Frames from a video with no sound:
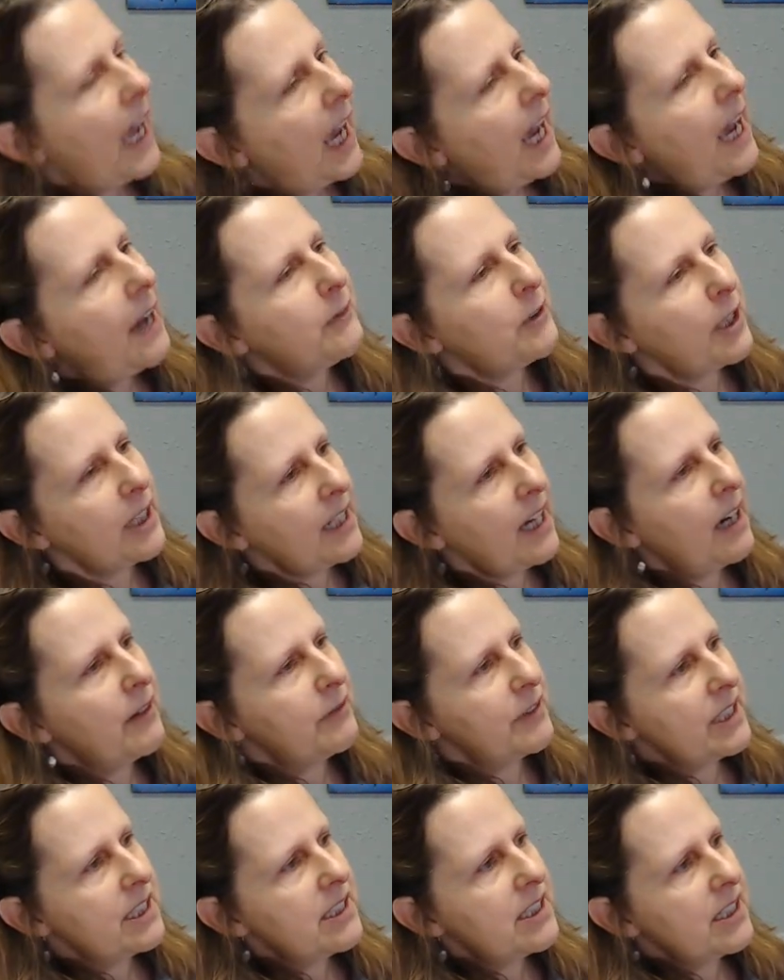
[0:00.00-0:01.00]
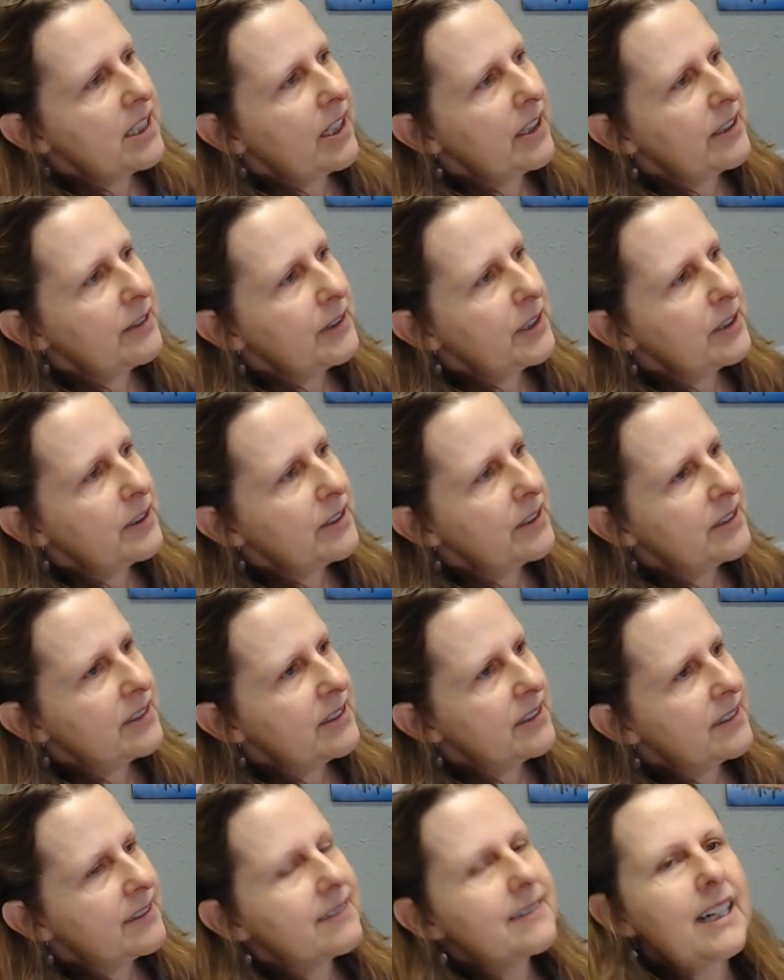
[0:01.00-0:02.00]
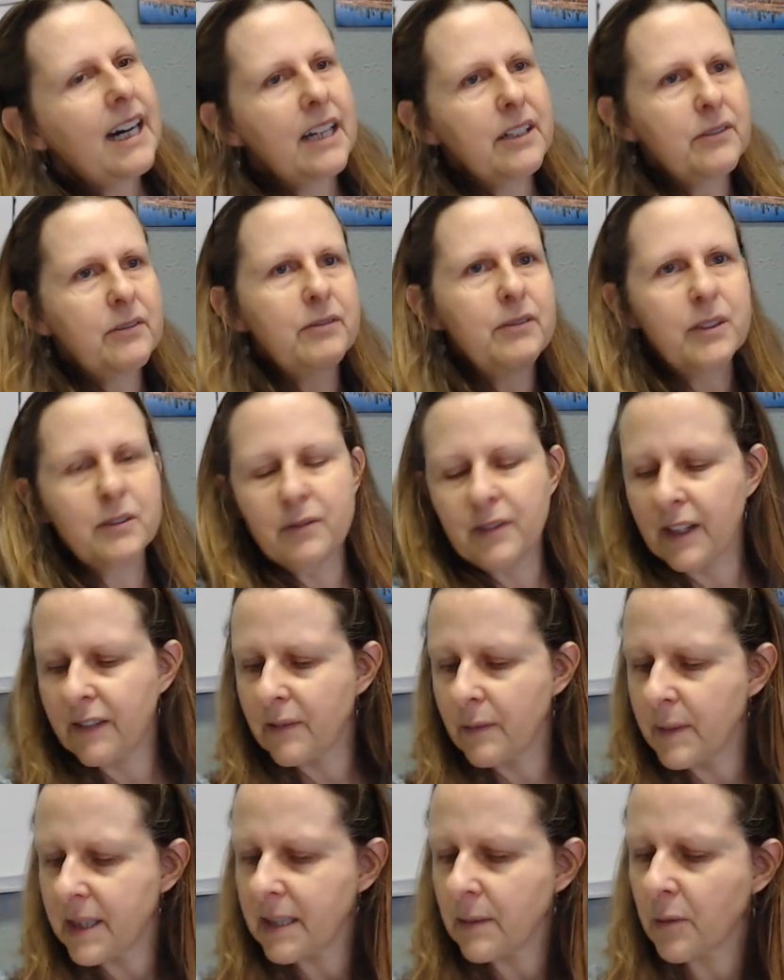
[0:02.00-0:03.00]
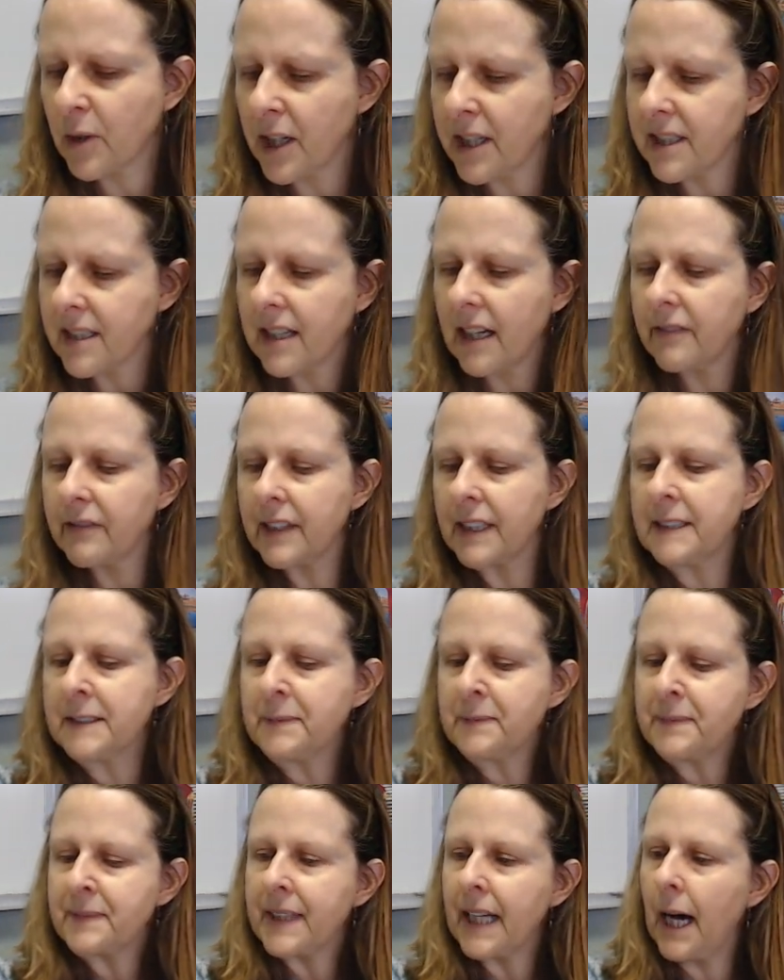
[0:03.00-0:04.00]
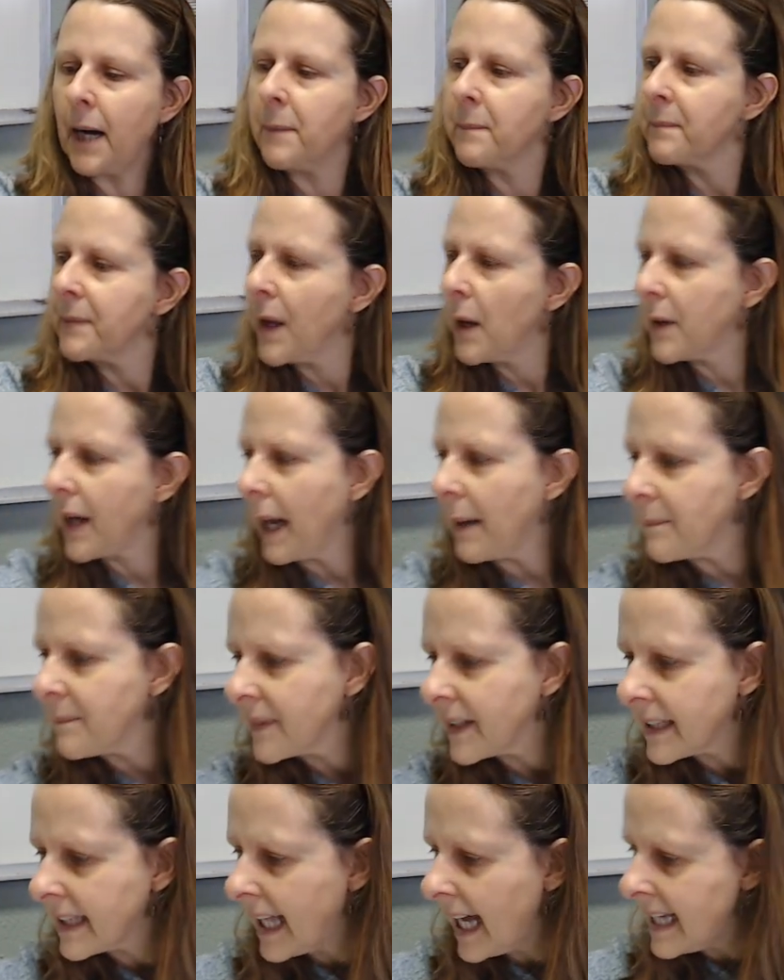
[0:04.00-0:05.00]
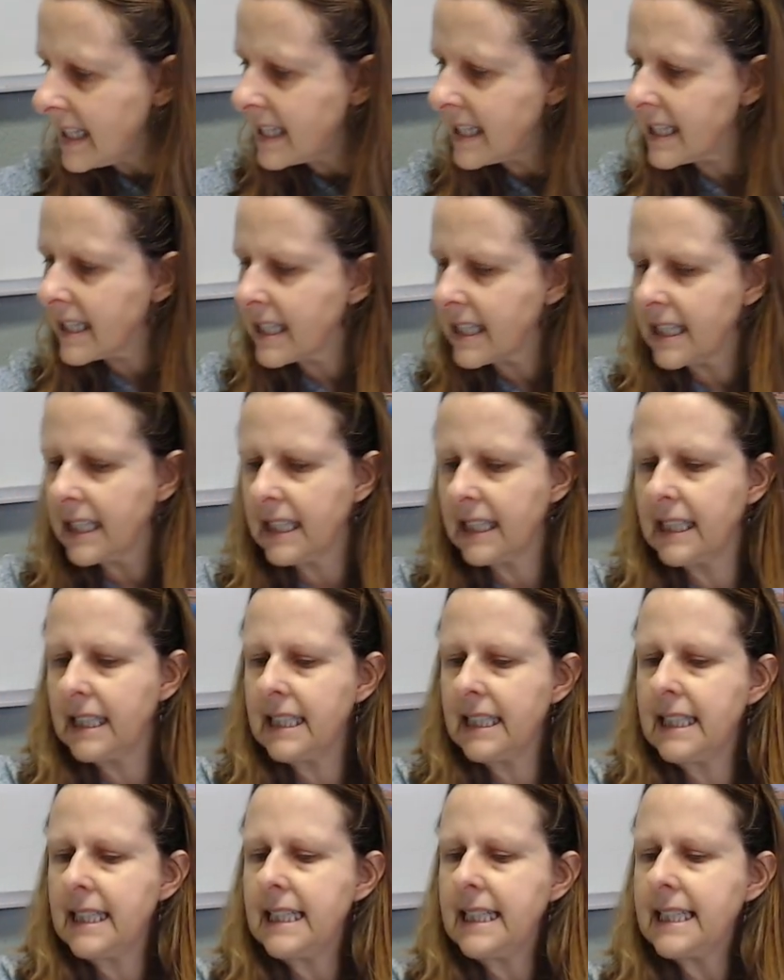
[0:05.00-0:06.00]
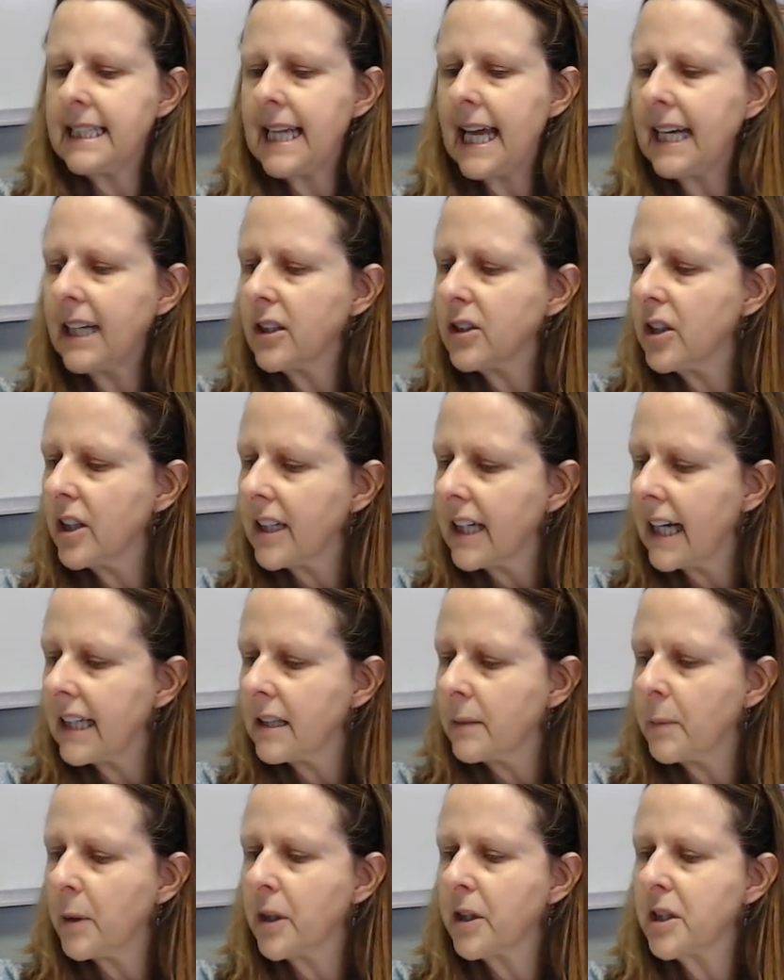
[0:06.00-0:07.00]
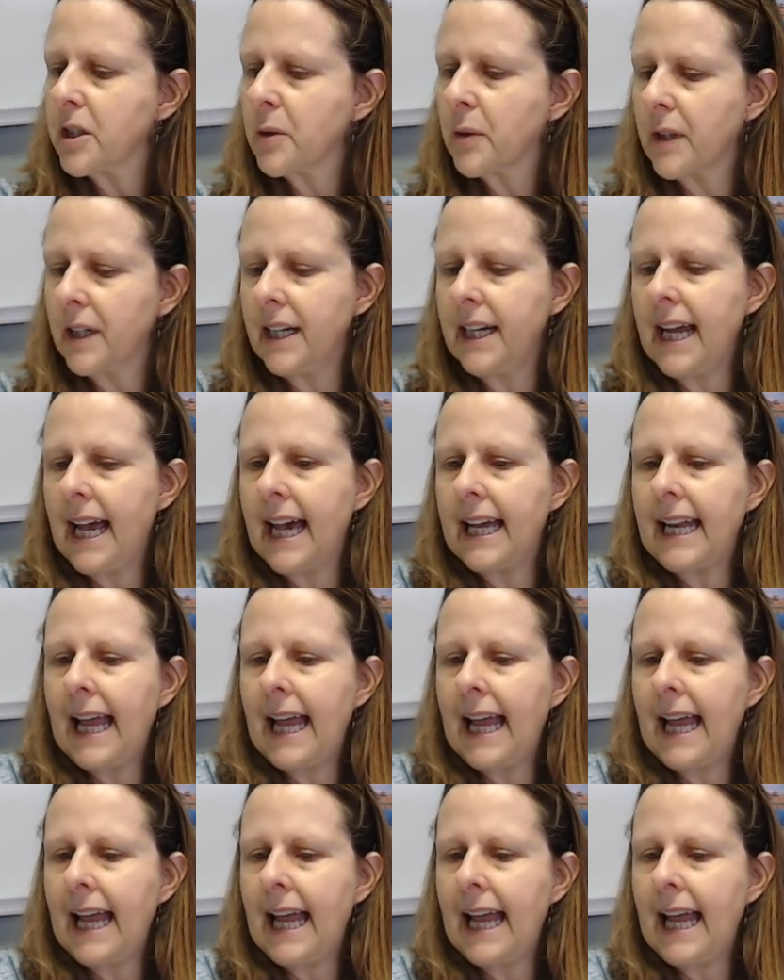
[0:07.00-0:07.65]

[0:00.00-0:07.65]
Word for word: have great confidence in all of you. i you've given me some great stuff. Um, okay, let's take a look at the purgatory. And